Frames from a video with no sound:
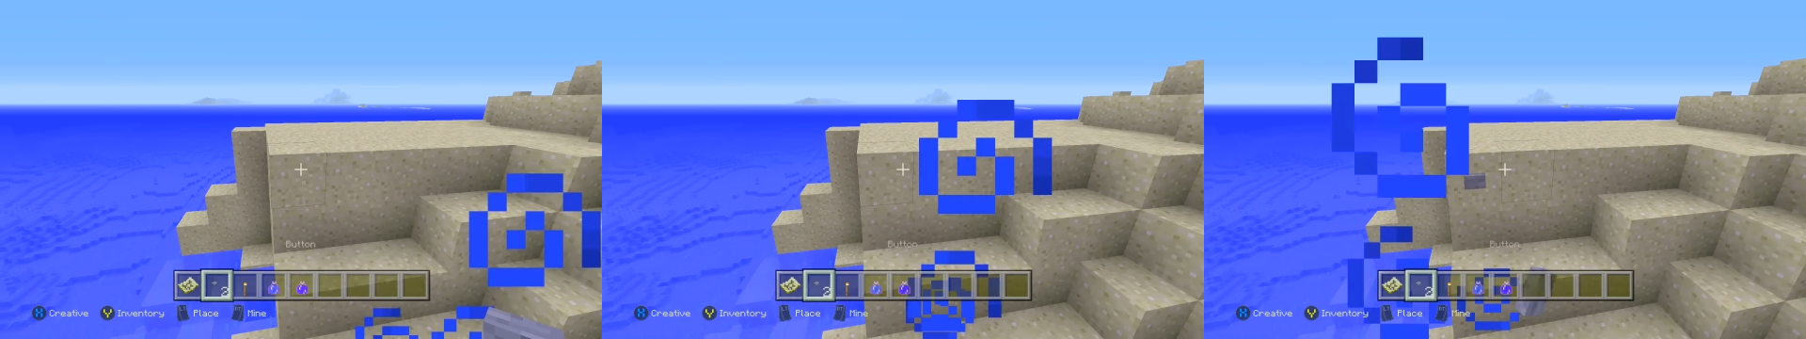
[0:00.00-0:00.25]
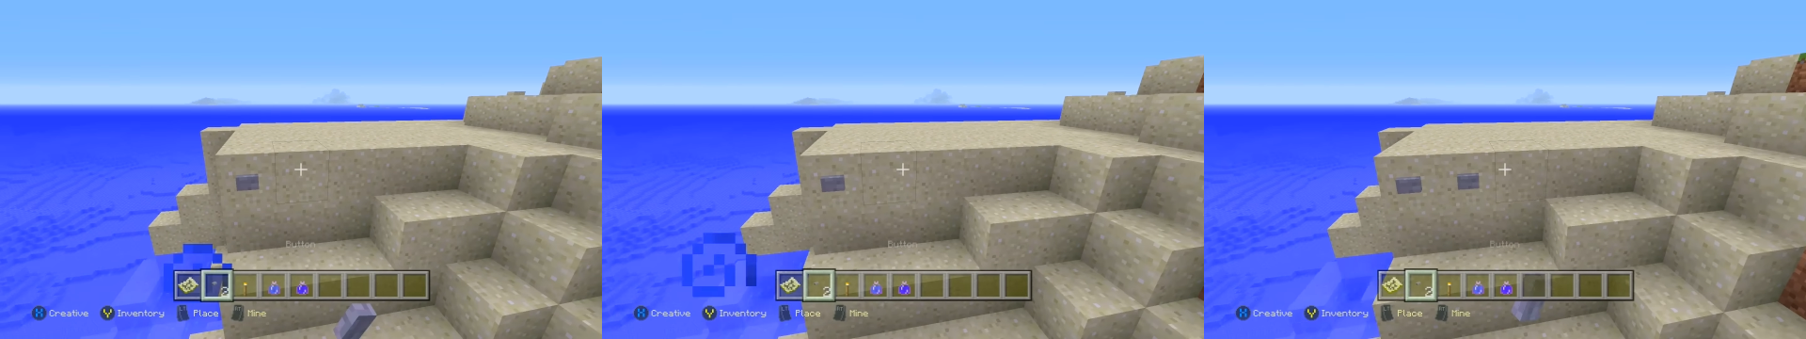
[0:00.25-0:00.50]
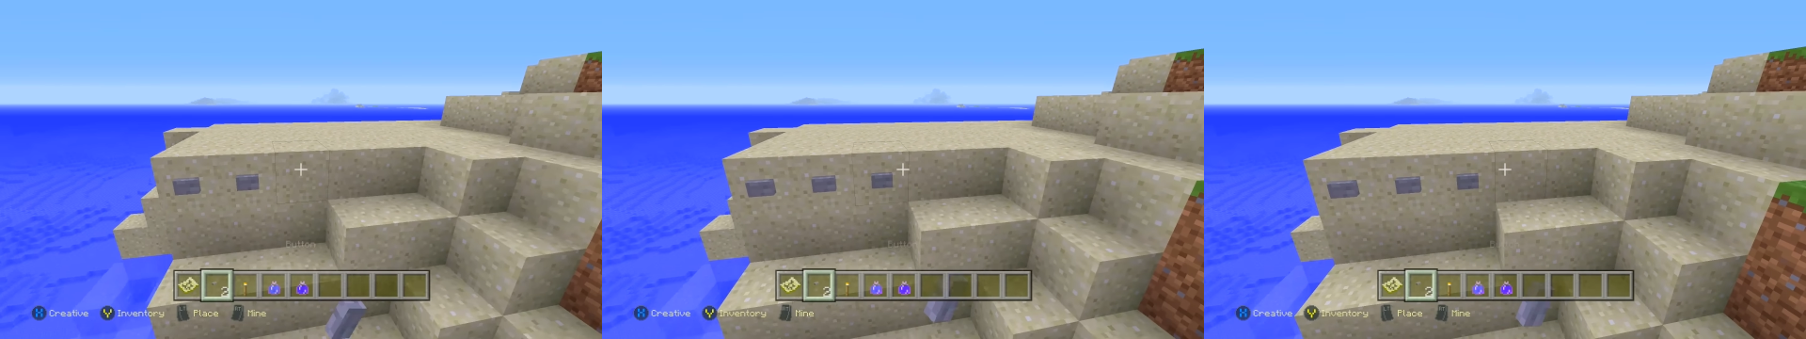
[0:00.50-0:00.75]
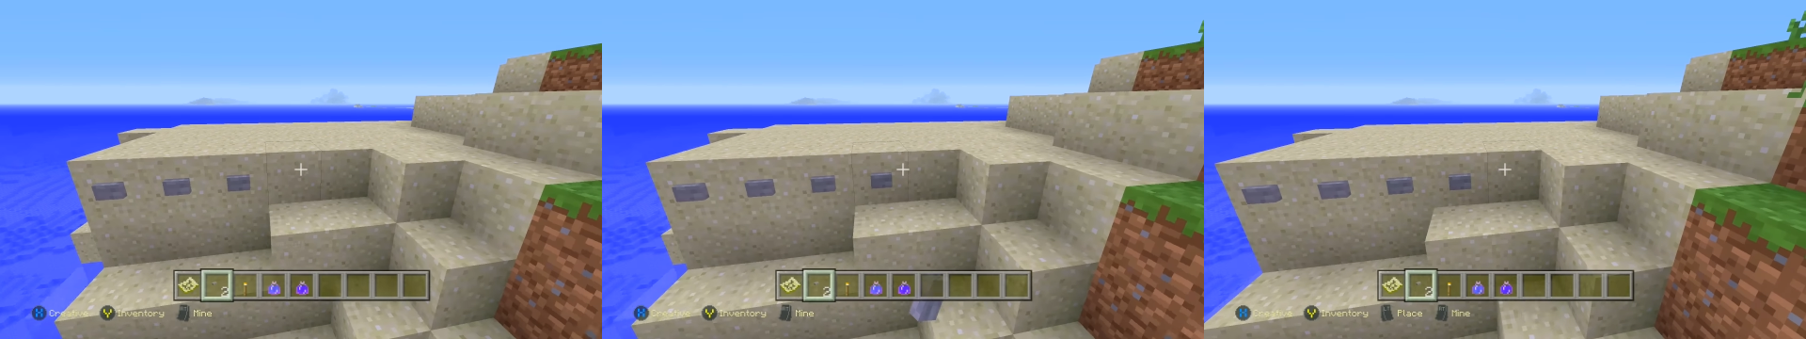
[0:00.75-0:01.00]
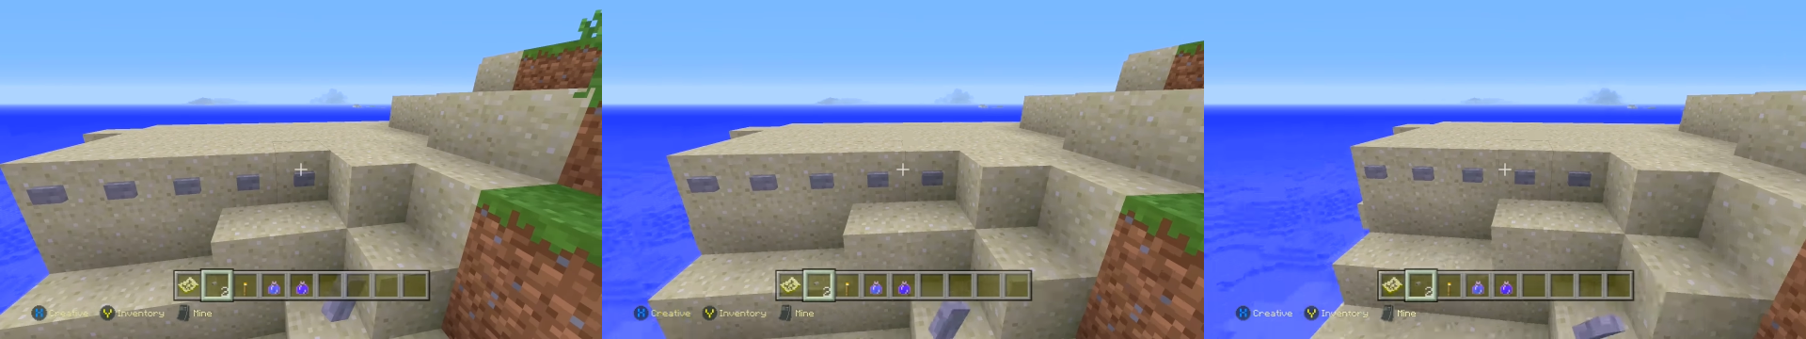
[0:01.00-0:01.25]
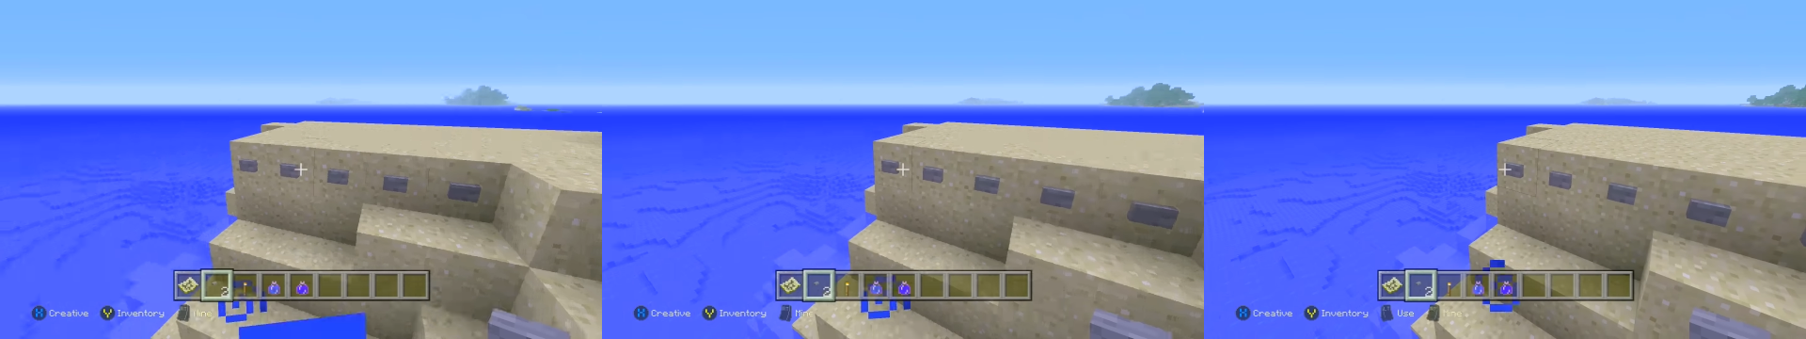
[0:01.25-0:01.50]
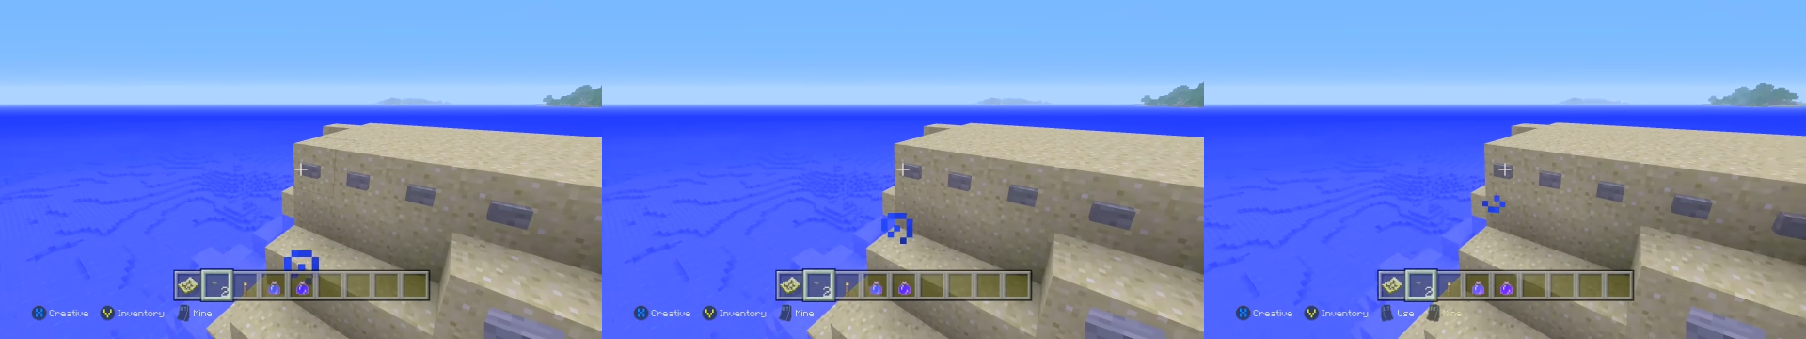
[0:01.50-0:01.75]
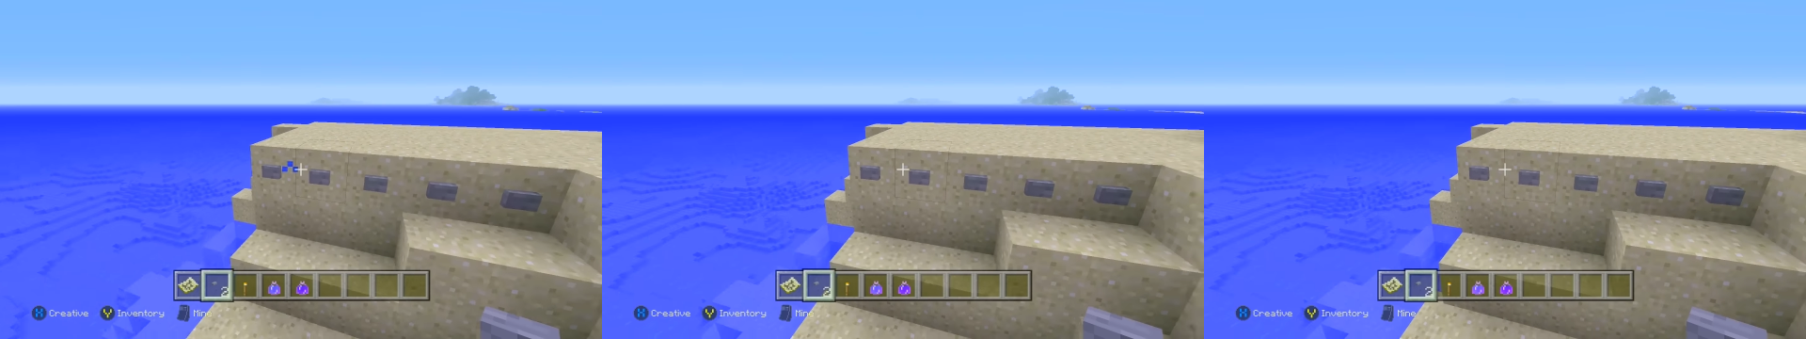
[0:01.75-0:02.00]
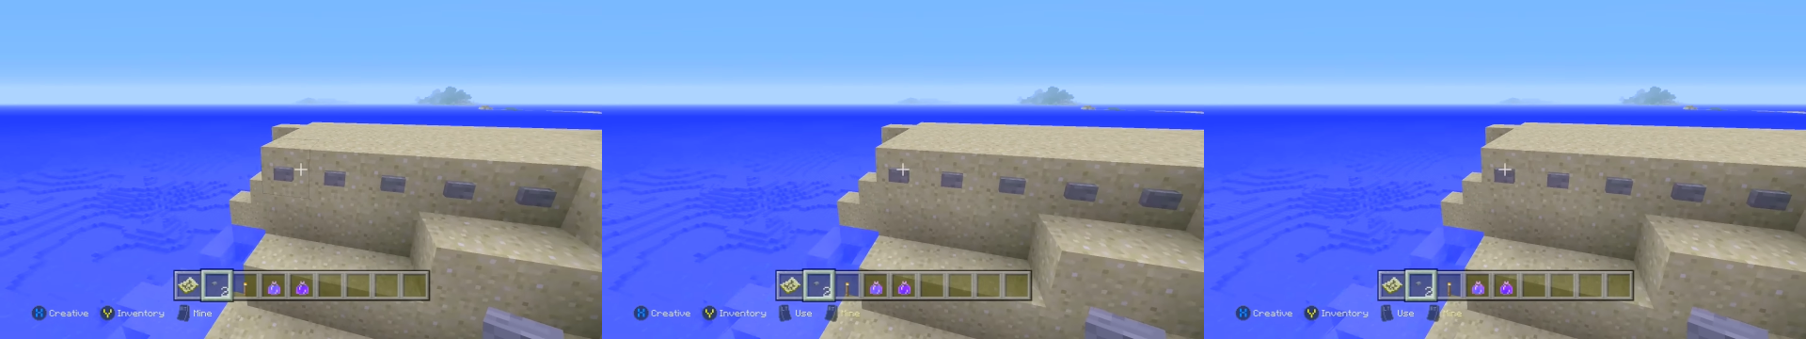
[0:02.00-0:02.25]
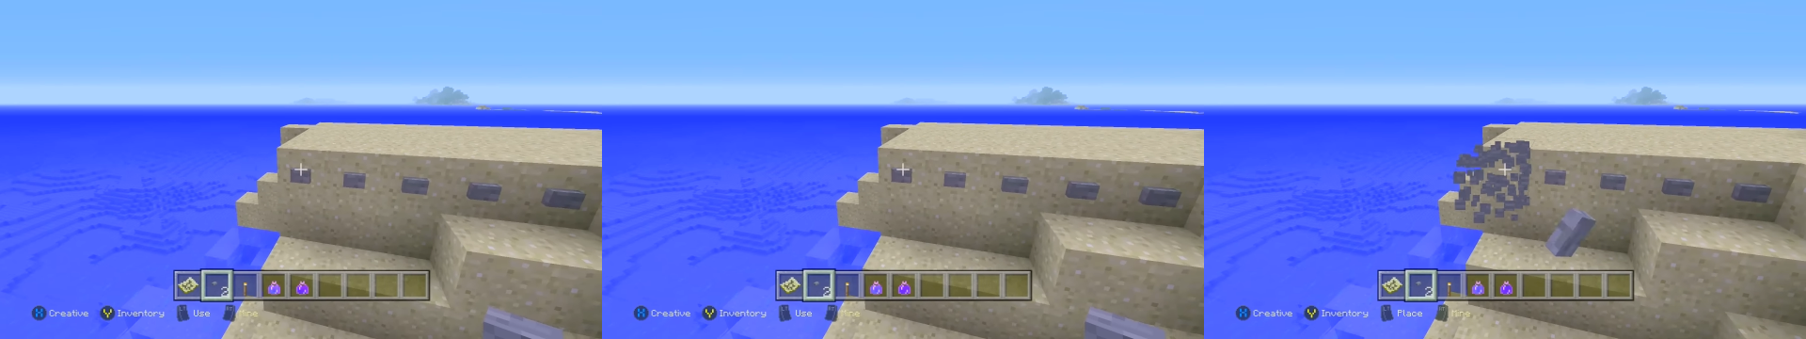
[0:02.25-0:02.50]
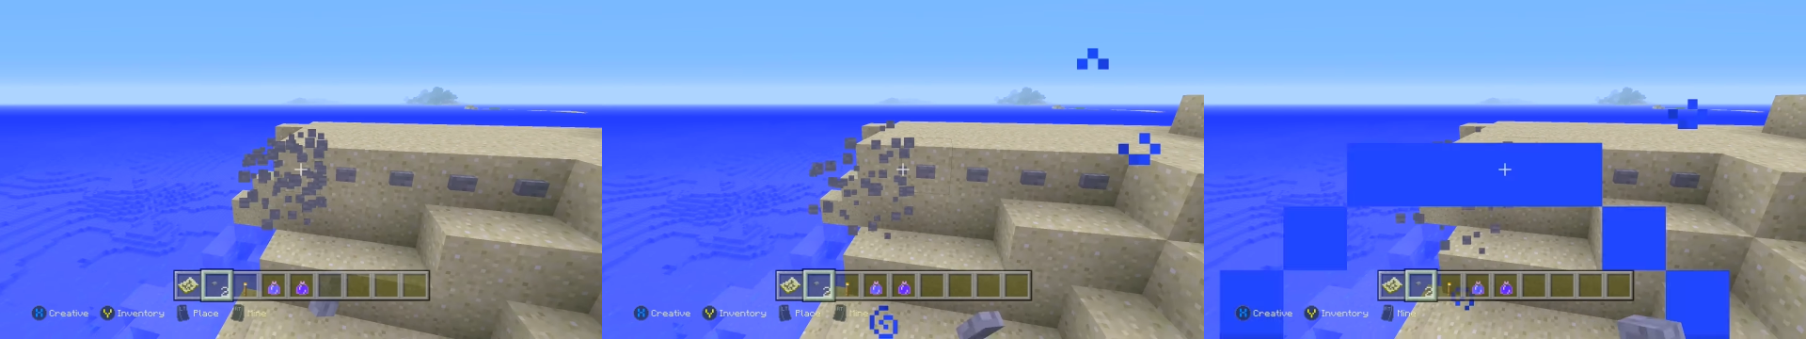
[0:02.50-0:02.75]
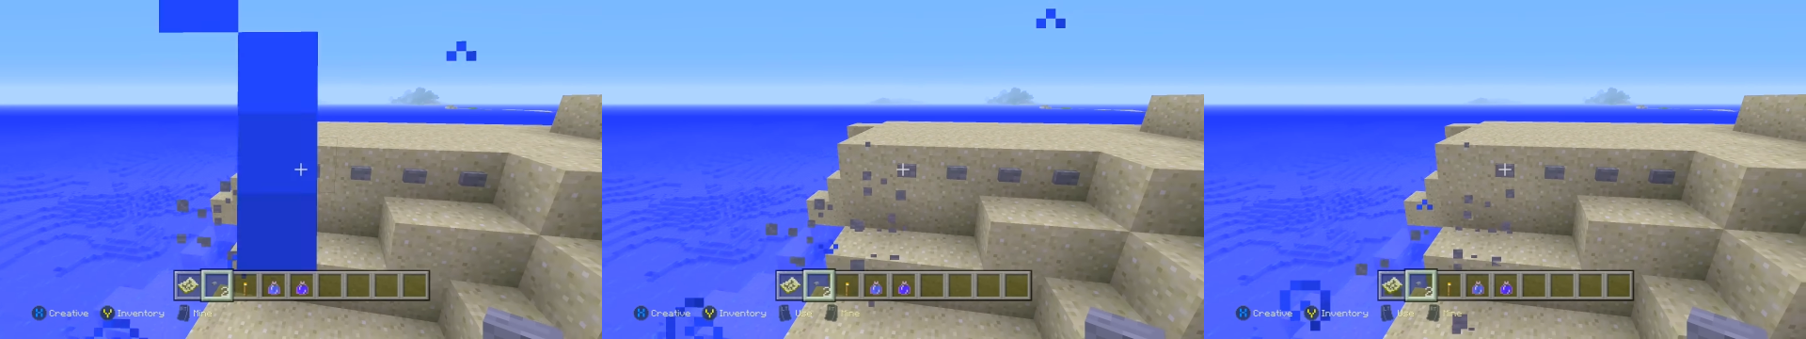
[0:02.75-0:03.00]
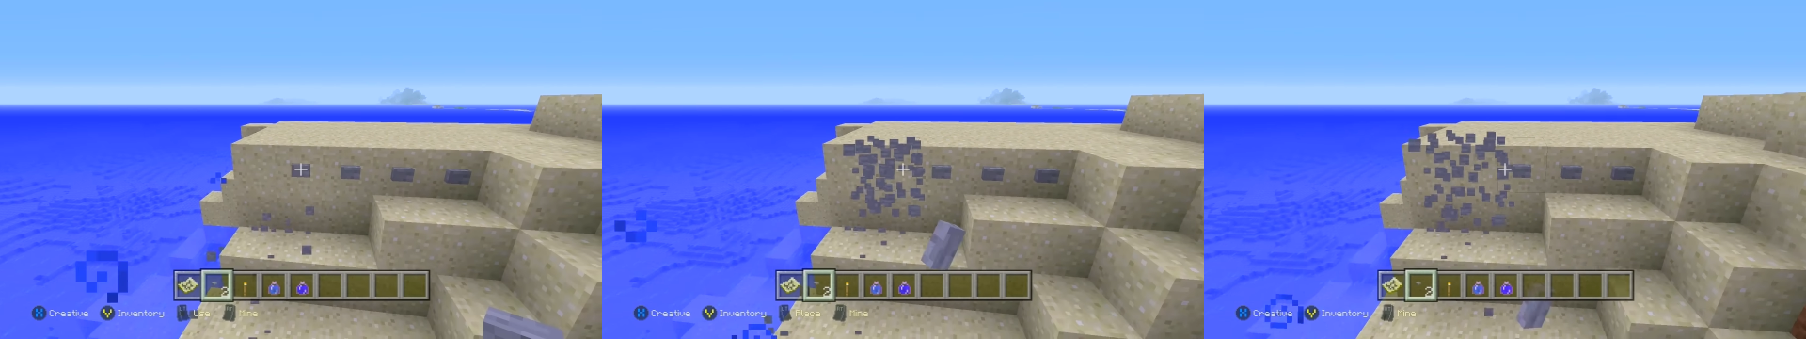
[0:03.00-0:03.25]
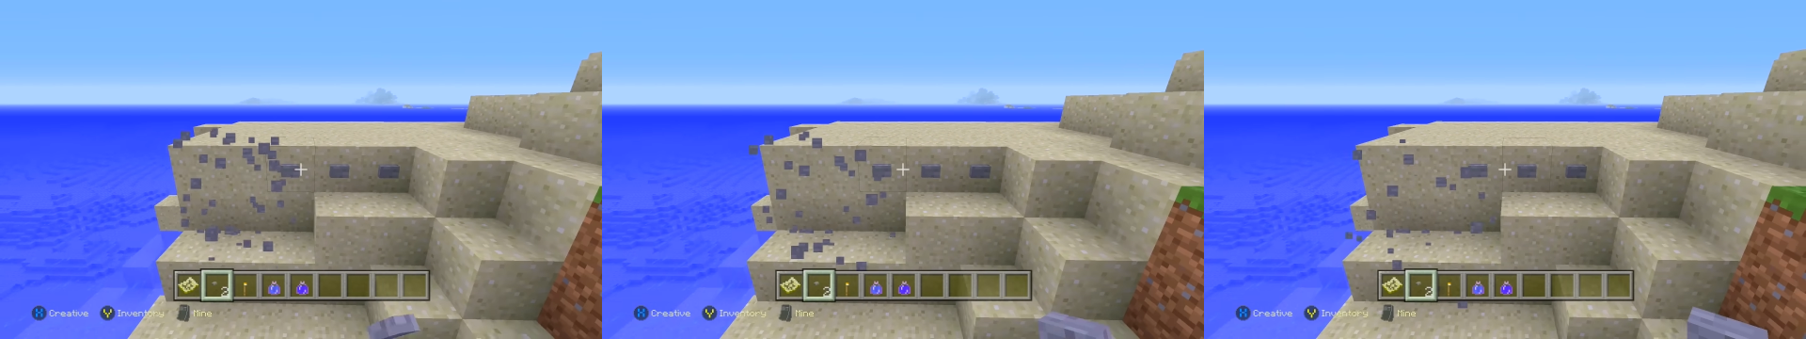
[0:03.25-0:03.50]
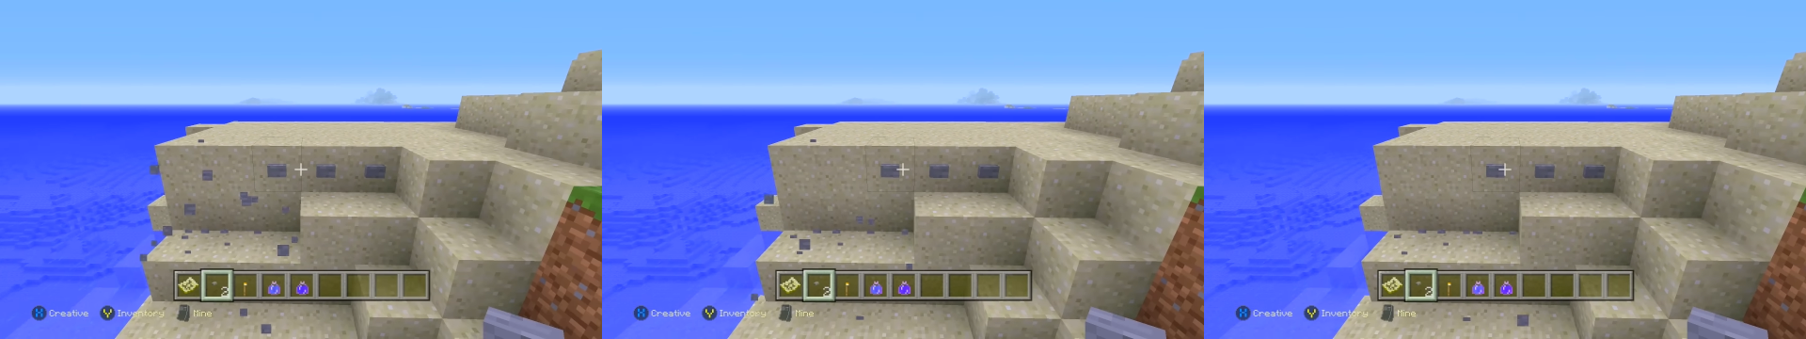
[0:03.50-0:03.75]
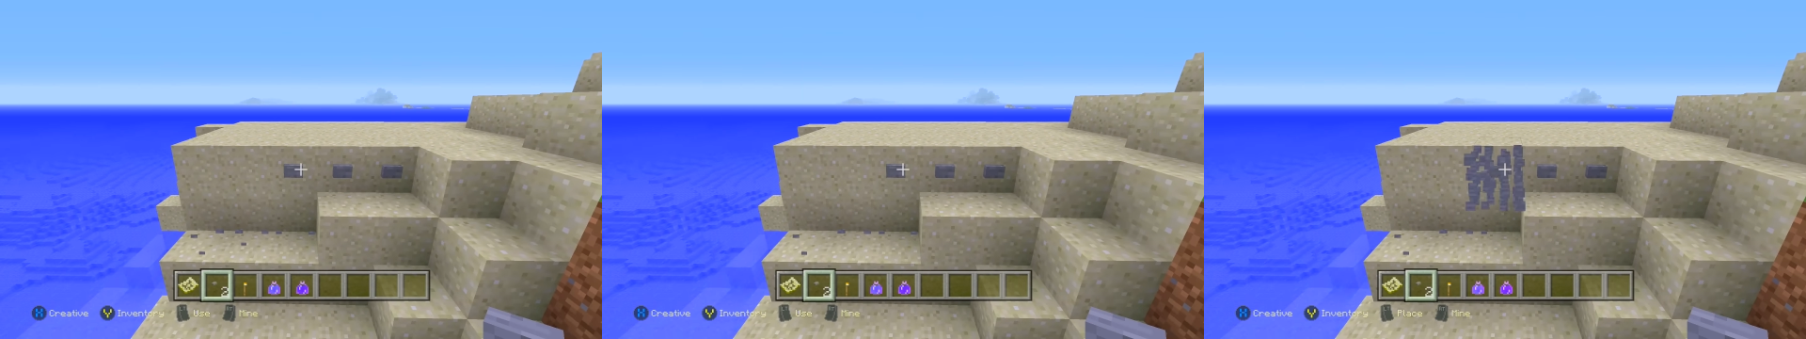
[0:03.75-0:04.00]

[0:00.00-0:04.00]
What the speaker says: Nobody's mouth can be seen.